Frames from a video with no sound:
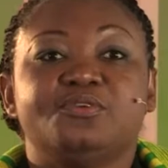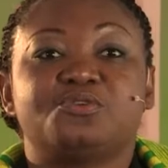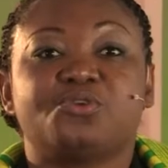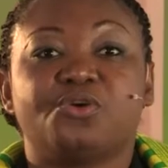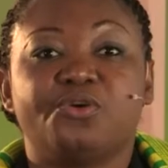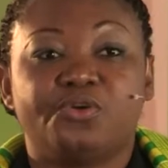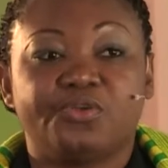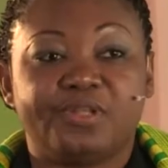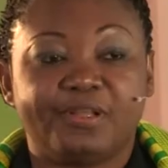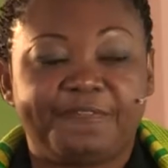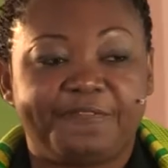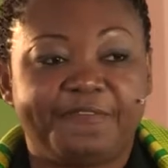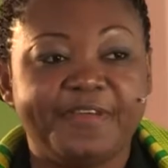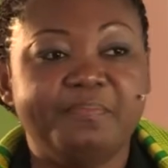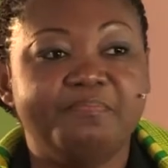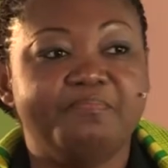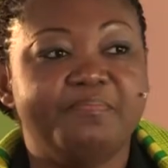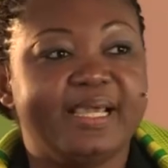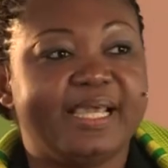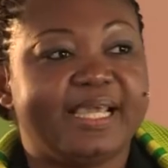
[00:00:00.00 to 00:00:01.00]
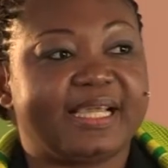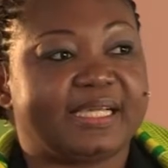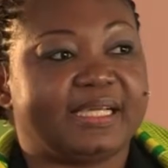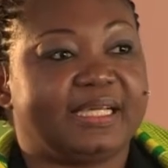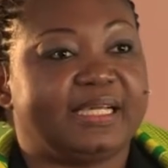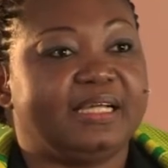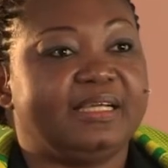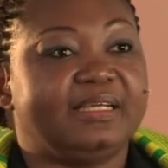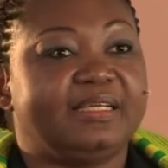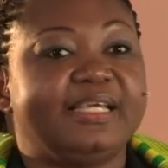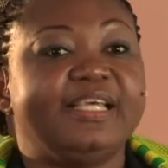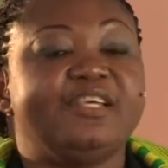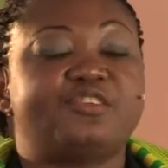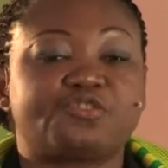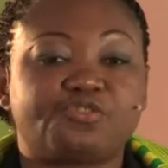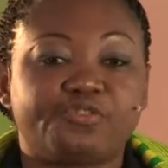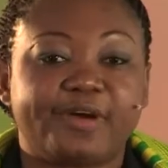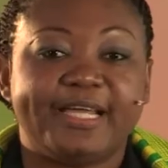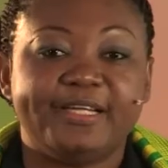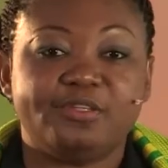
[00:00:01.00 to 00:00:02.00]
So the filmmaker is
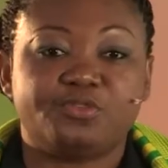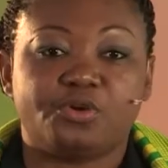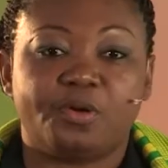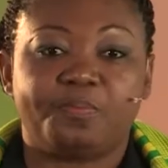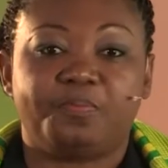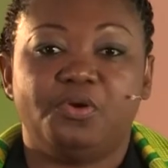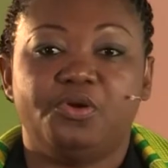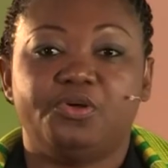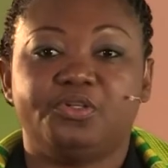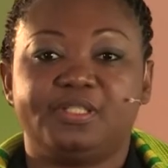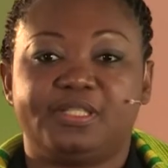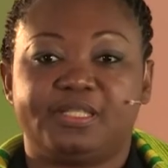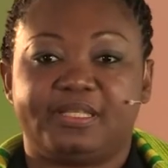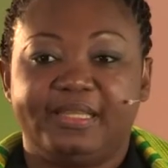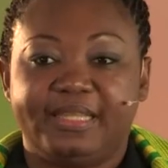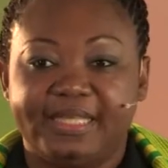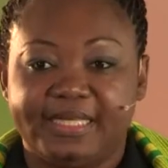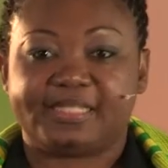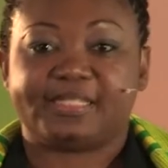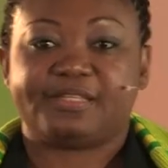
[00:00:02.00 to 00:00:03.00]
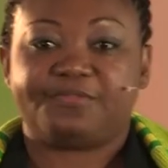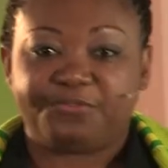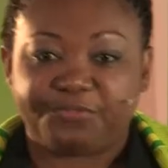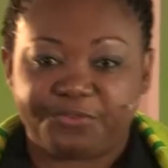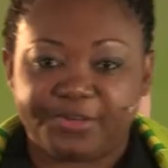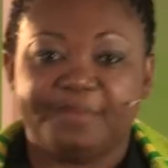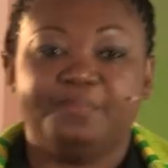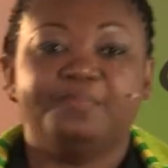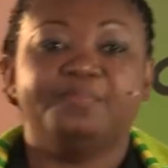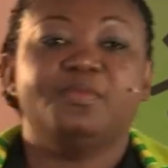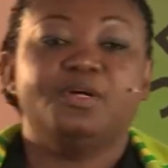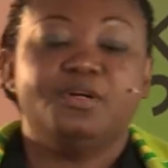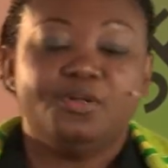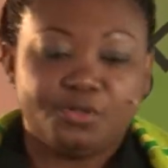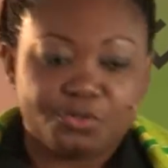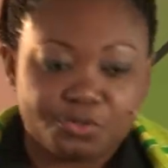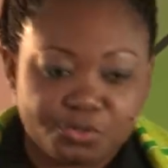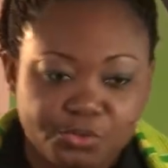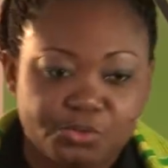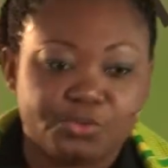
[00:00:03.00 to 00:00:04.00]
trying to upload this film
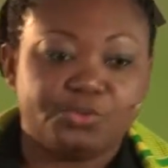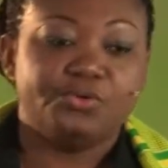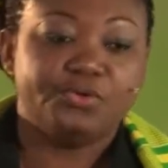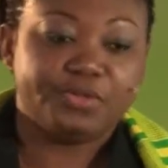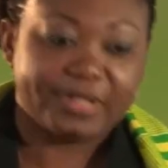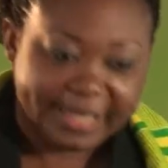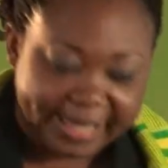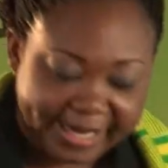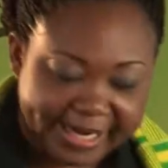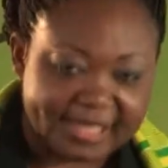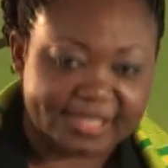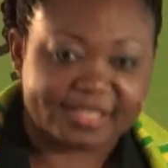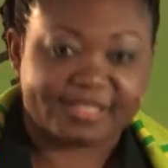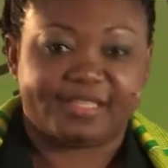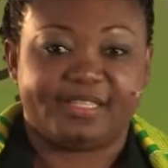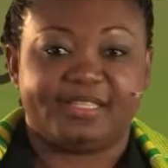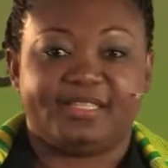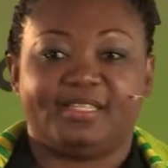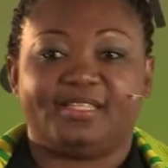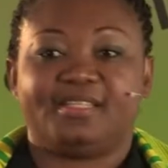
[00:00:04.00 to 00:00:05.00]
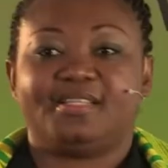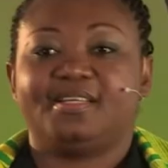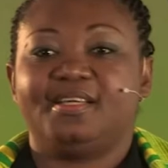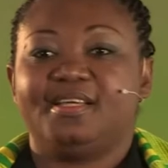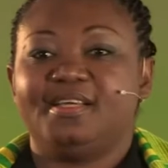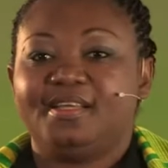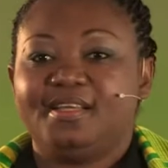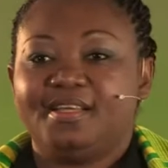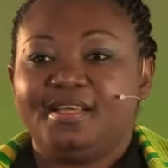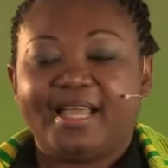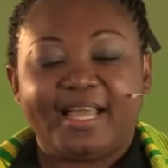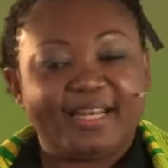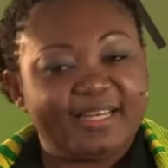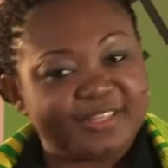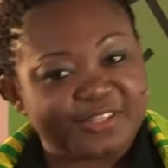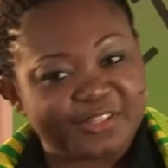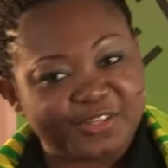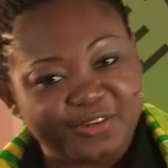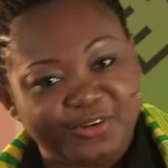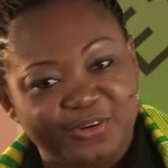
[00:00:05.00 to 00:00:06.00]
to the internet, and
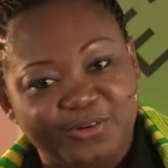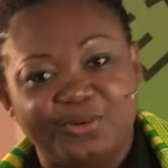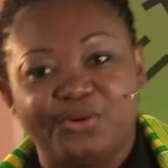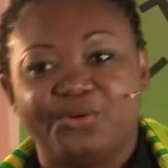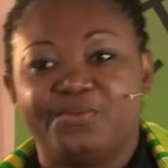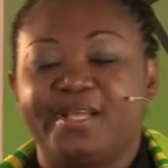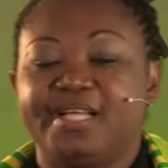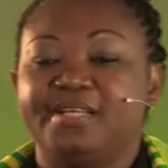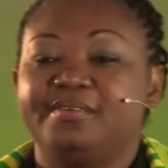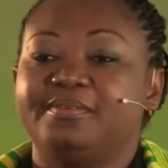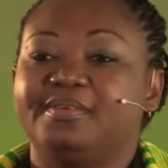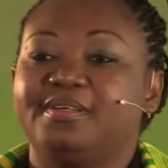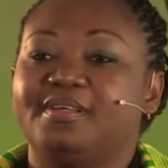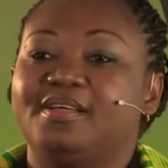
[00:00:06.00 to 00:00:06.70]
it's not going.